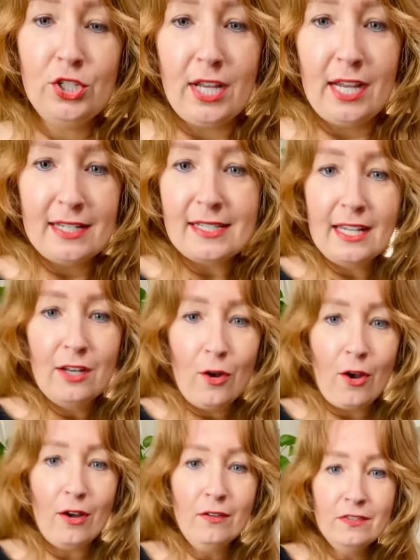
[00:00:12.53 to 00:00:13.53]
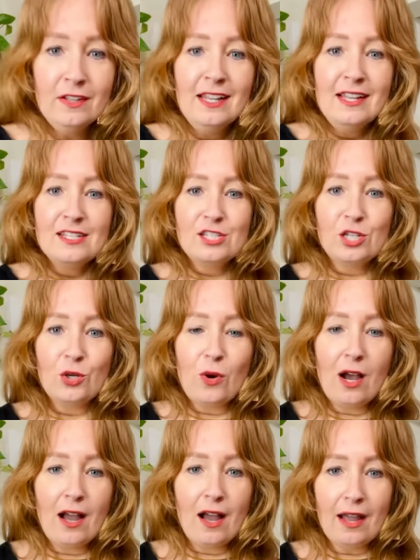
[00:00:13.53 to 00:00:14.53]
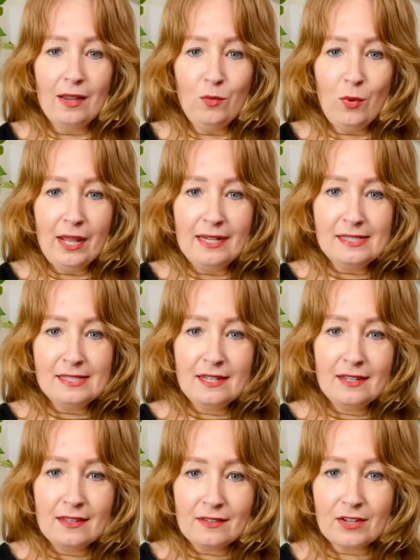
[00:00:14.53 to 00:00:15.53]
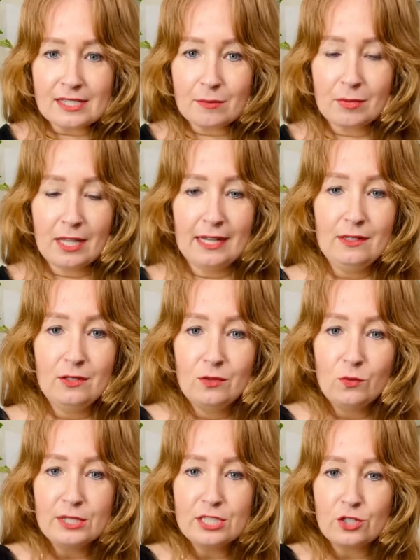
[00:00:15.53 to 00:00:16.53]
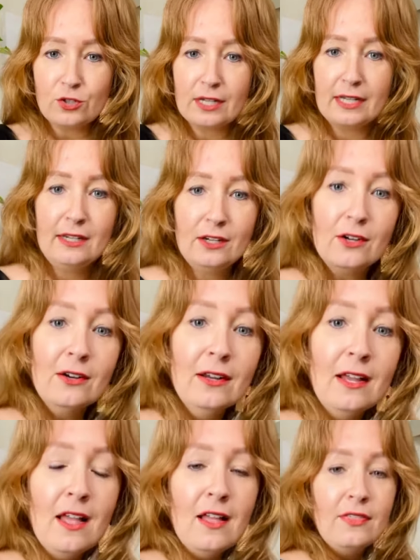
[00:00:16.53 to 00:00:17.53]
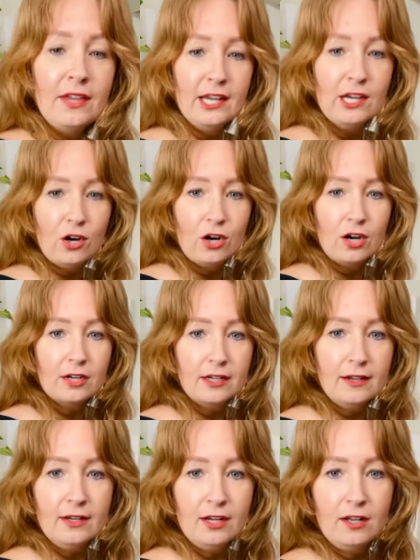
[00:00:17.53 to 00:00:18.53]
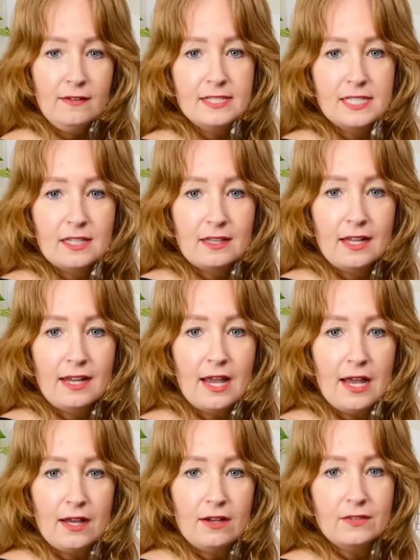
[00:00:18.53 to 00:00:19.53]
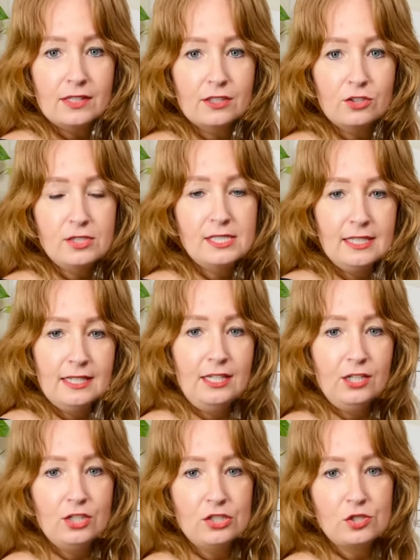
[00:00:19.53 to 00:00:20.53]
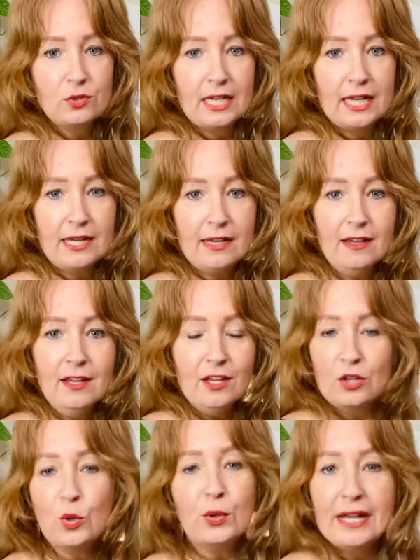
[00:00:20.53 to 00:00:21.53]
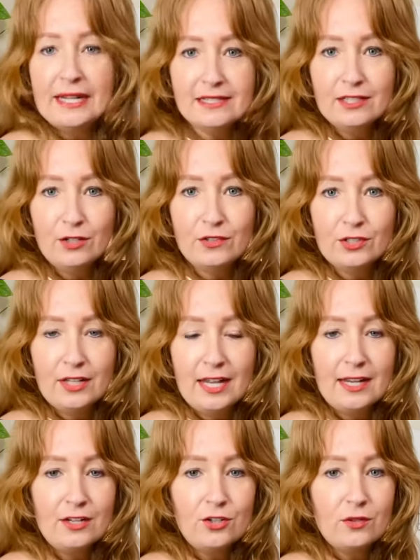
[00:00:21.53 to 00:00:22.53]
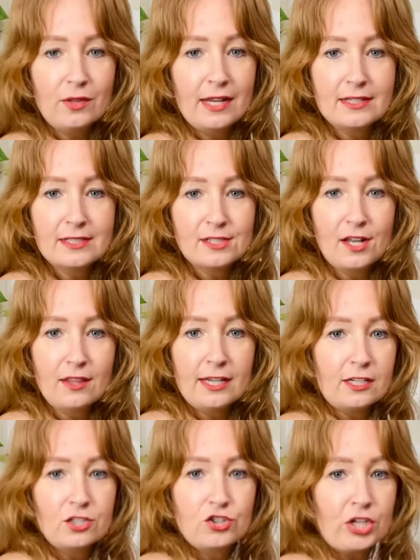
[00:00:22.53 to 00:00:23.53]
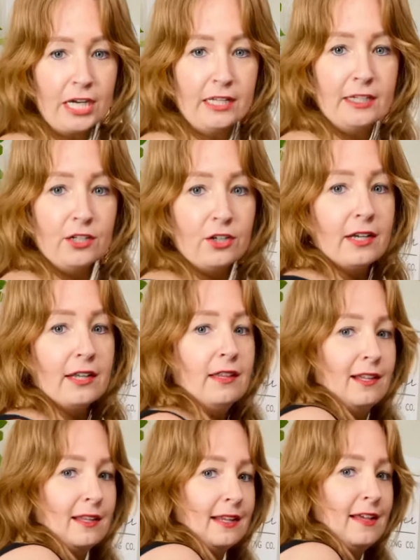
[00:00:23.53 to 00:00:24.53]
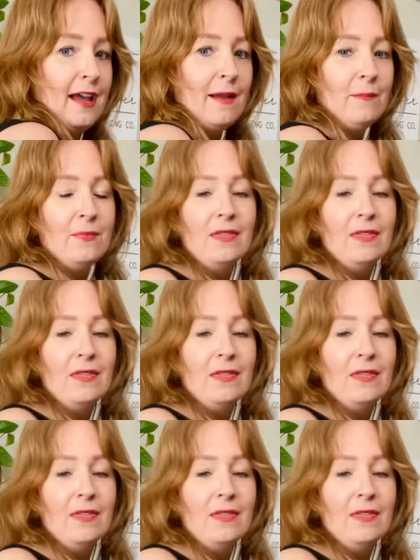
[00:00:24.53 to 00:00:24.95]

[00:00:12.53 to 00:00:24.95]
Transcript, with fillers: You can't take it off. So high waist, got some light whiskering here. They are cutoffs. They have a little slit here, so they go nicely over your leg. Your leg is not like strangling or anything like that.